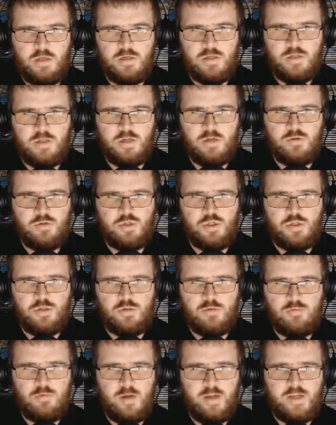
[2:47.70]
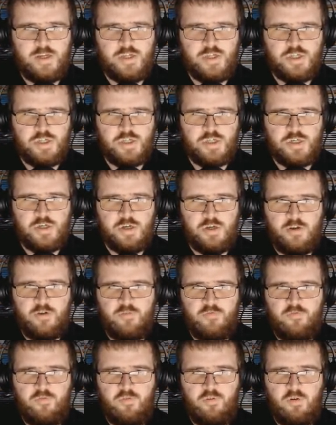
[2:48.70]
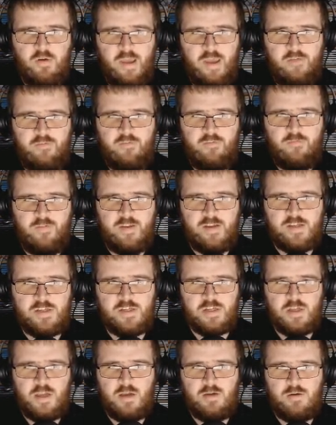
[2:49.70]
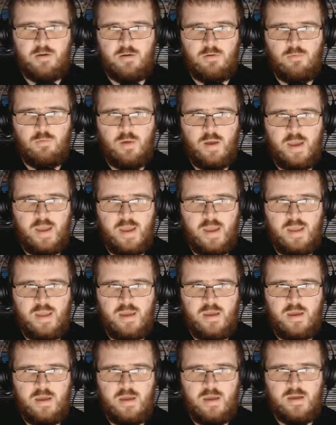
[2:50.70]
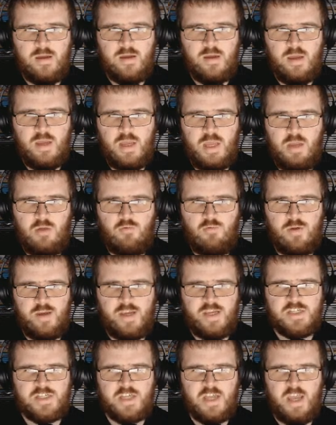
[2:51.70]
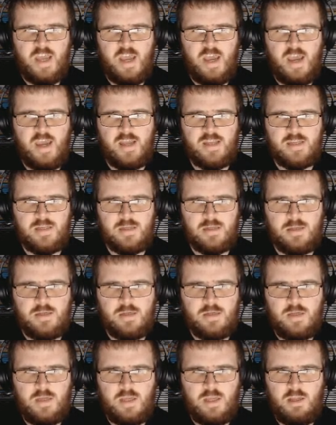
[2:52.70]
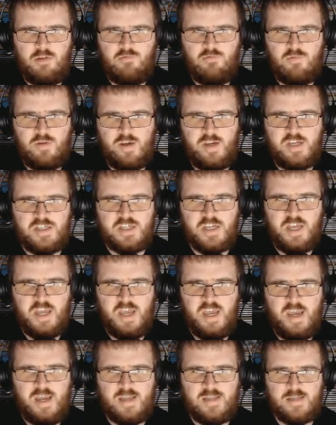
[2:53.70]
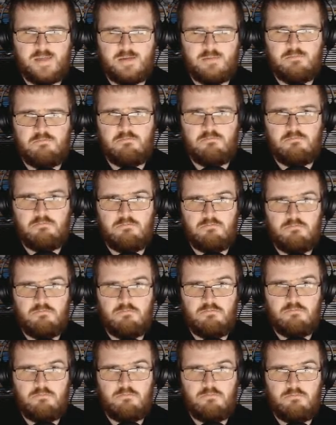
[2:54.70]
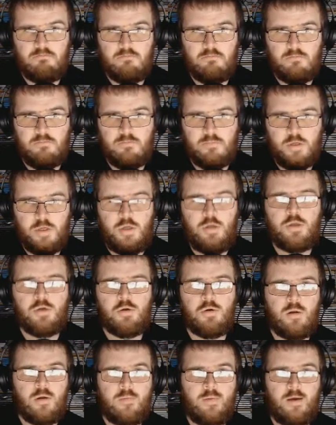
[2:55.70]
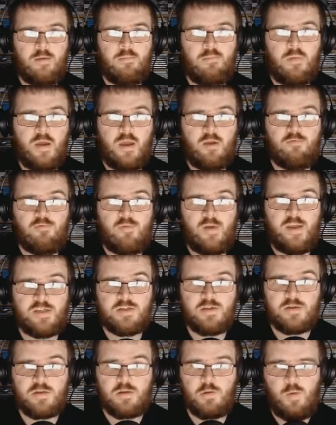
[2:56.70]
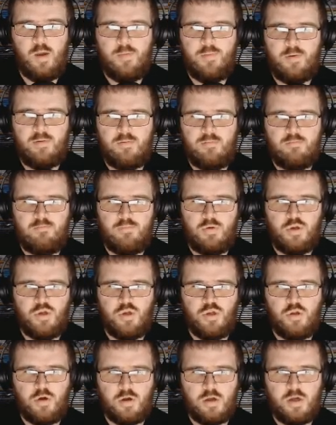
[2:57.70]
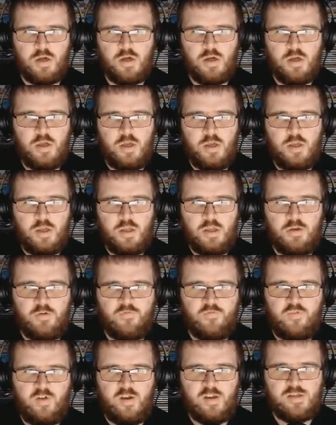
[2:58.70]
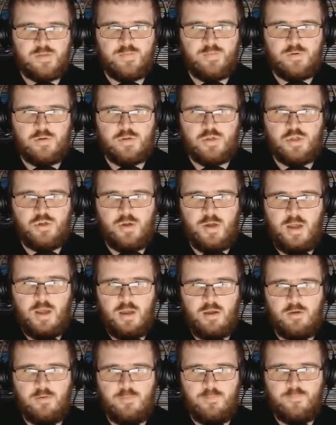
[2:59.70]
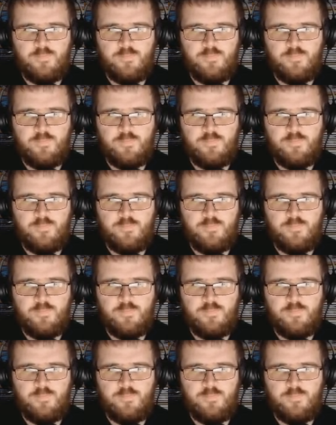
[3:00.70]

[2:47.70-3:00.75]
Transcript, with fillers: Don't you wish for everything to go away? Eraser head. Eraser head. You talking about my eraser as a weapon? But look. Your friends brought you home.